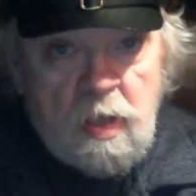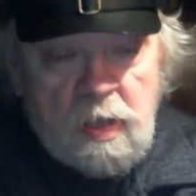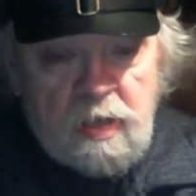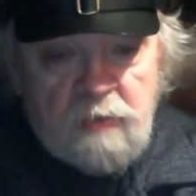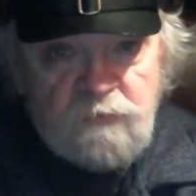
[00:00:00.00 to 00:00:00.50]

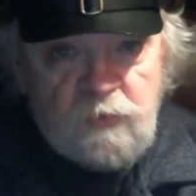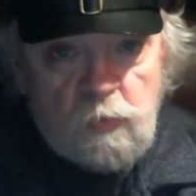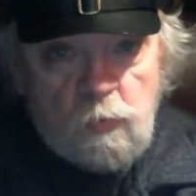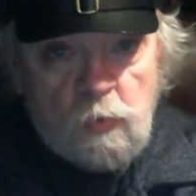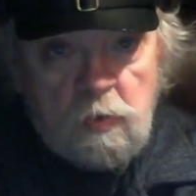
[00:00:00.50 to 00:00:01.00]
If
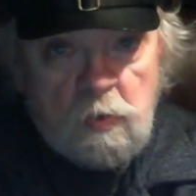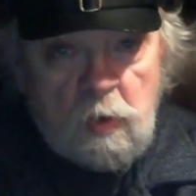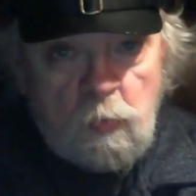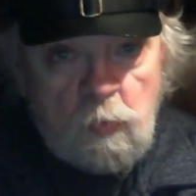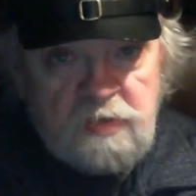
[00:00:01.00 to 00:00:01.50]
you were a
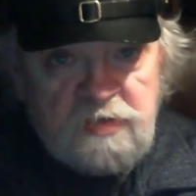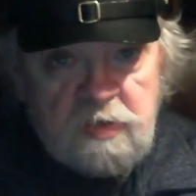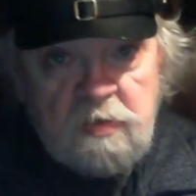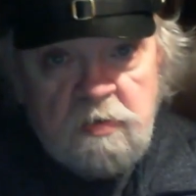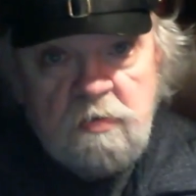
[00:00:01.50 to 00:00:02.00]

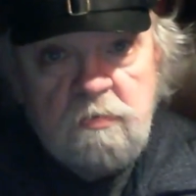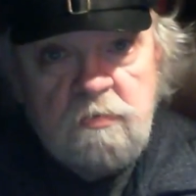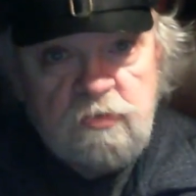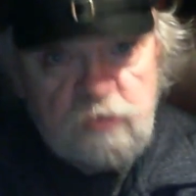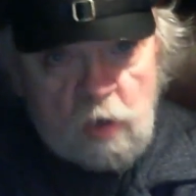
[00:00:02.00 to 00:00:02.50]
rigid
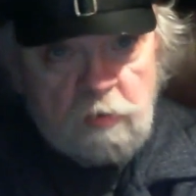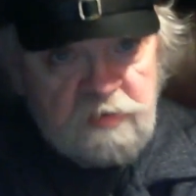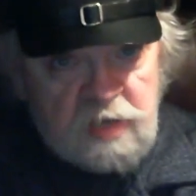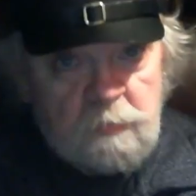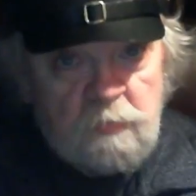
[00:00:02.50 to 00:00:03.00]
chart and
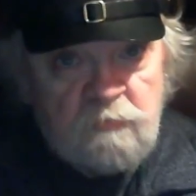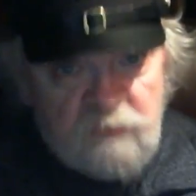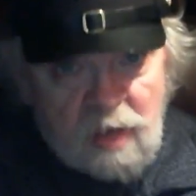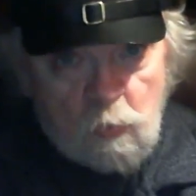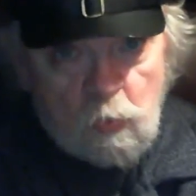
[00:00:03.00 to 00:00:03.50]
table
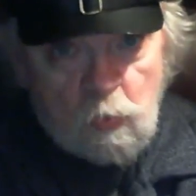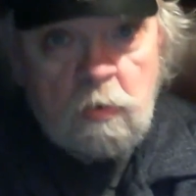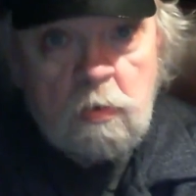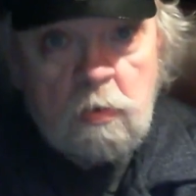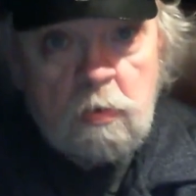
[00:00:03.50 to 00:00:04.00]

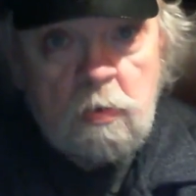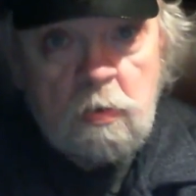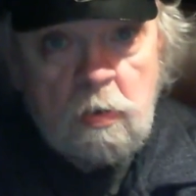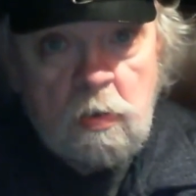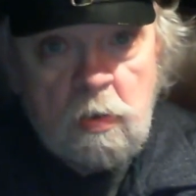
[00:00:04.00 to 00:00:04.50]
follower,
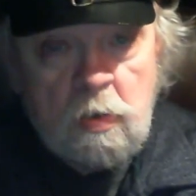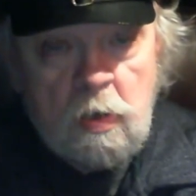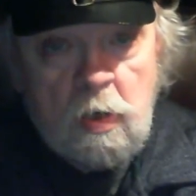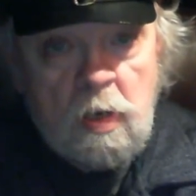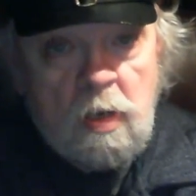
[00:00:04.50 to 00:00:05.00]

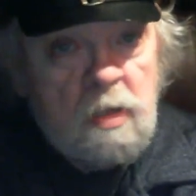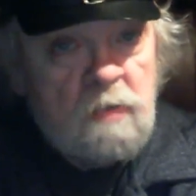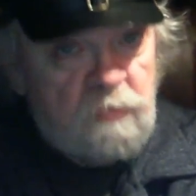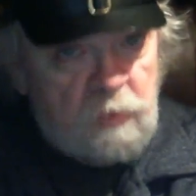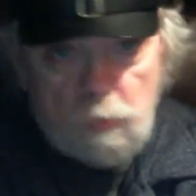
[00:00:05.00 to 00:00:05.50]

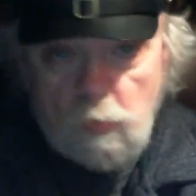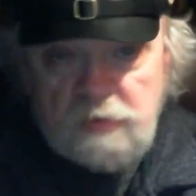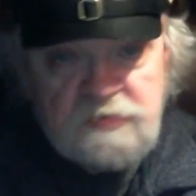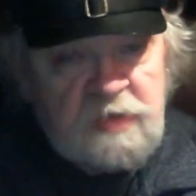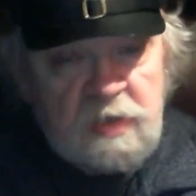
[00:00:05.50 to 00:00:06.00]
there
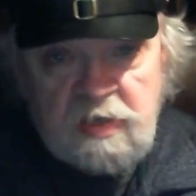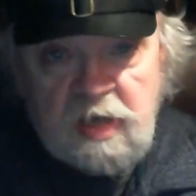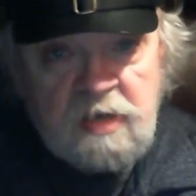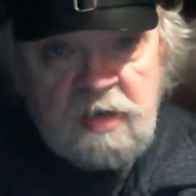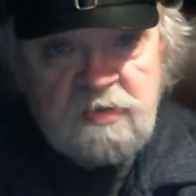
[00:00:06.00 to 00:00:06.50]
was the
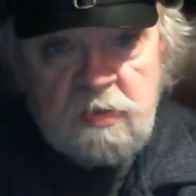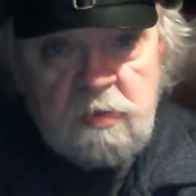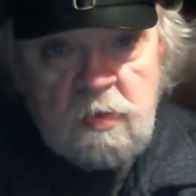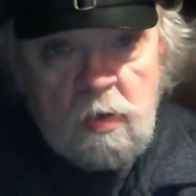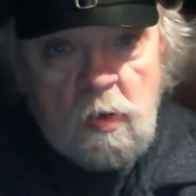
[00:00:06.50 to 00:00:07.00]

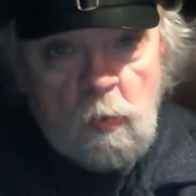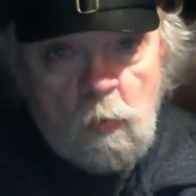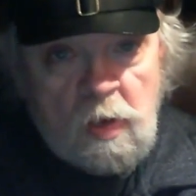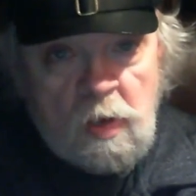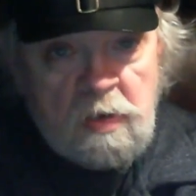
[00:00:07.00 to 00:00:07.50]
occasion
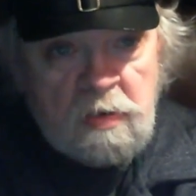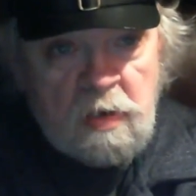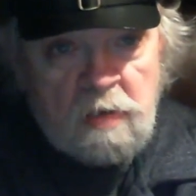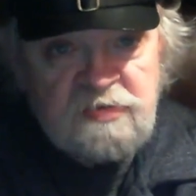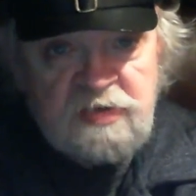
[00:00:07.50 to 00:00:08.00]
when
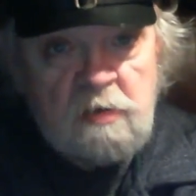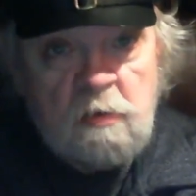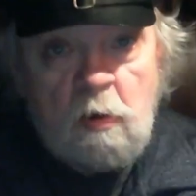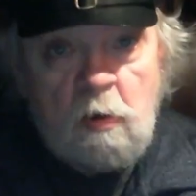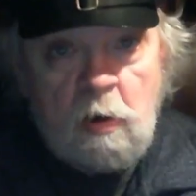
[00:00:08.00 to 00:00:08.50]
a
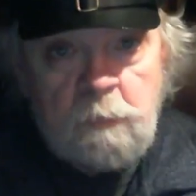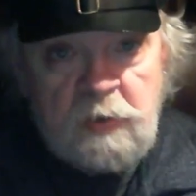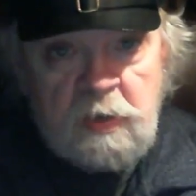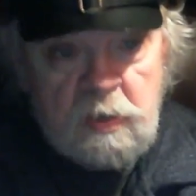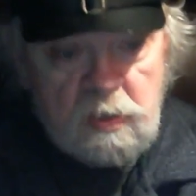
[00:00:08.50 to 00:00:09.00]
single
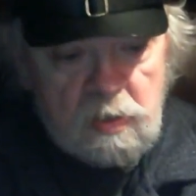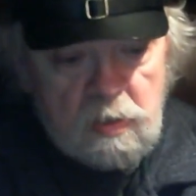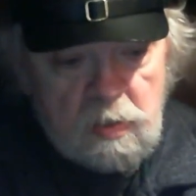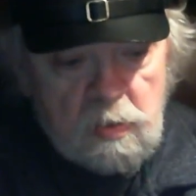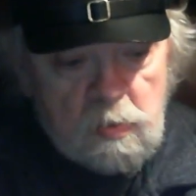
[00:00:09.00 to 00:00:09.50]
harpy
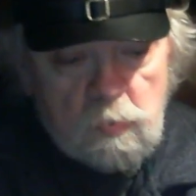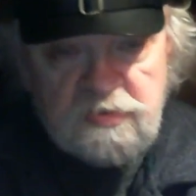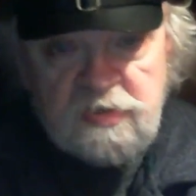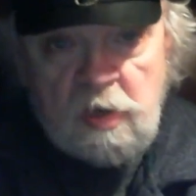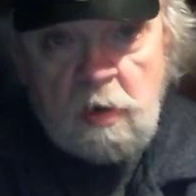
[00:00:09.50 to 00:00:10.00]

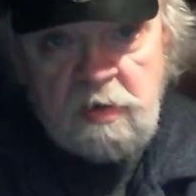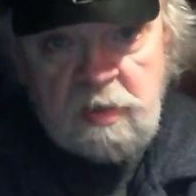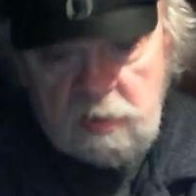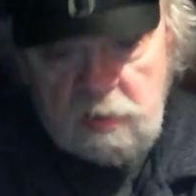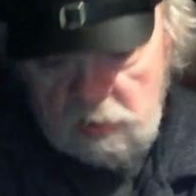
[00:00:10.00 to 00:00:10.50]
was
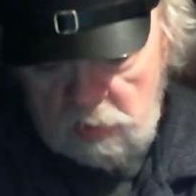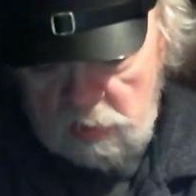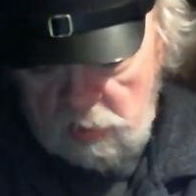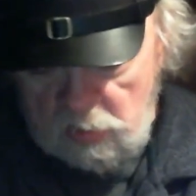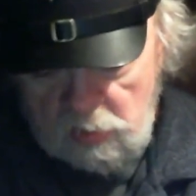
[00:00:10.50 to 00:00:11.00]
guarding
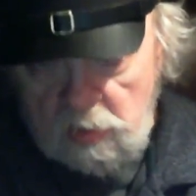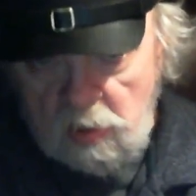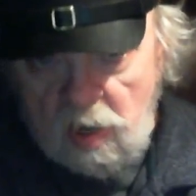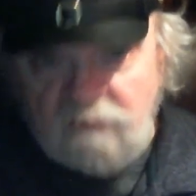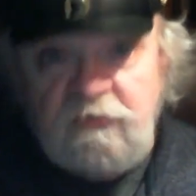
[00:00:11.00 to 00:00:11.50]

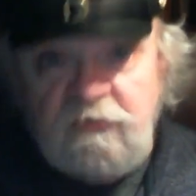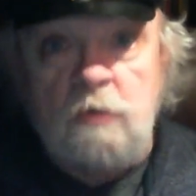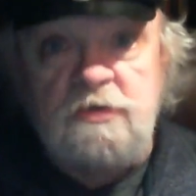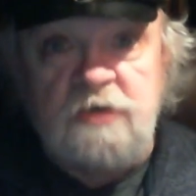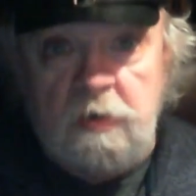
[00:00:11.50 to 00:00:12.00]
a
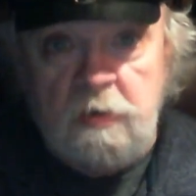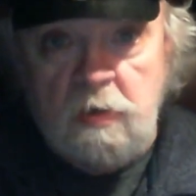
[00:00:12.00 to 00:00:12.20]
fortune.